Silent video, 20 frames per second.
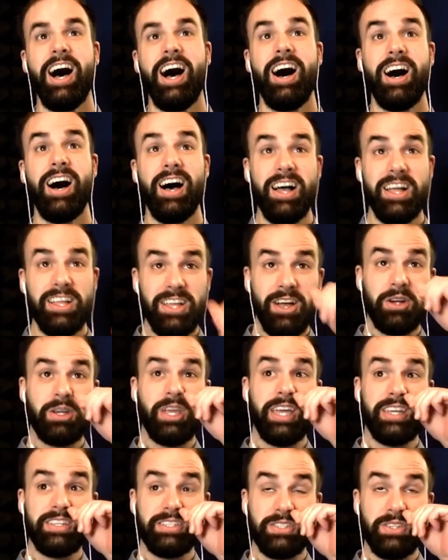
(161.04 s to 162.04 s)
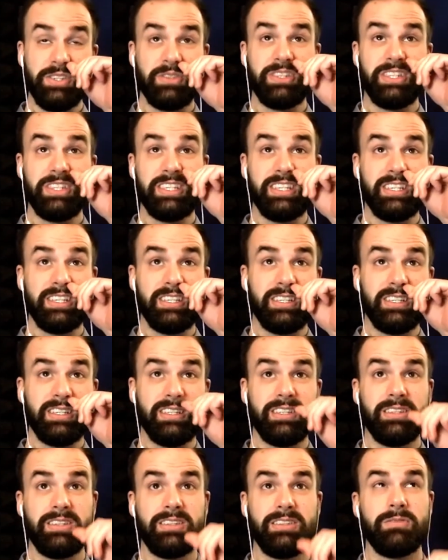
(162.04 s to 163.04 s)
Okay, so
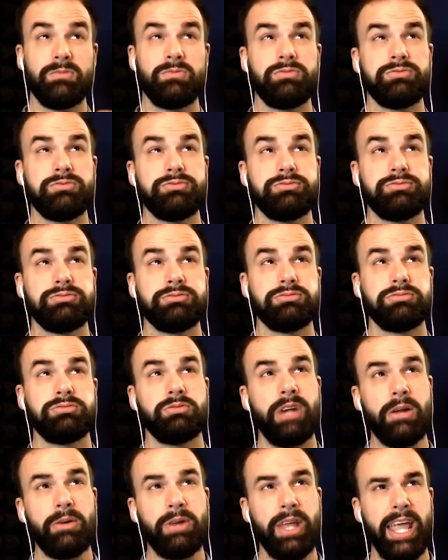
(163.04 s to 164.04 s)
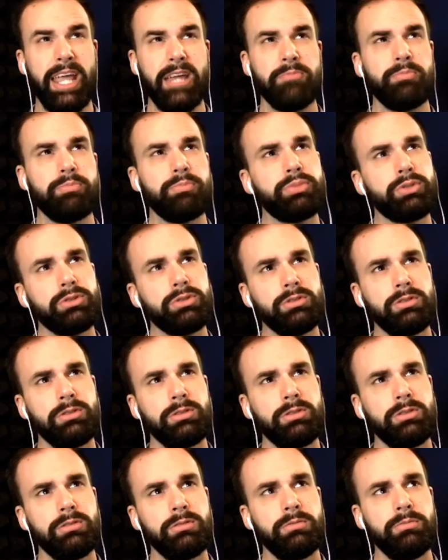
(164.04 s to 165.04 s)
around
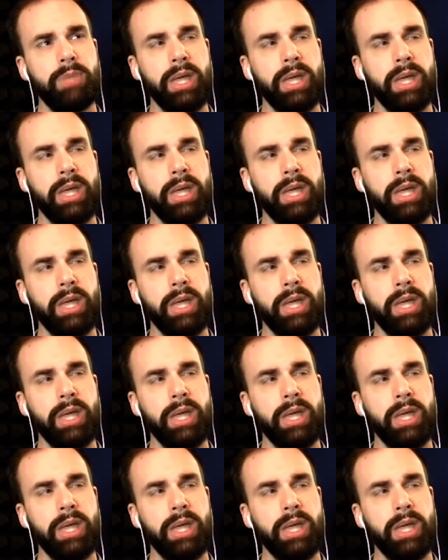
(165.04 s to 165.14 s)
April,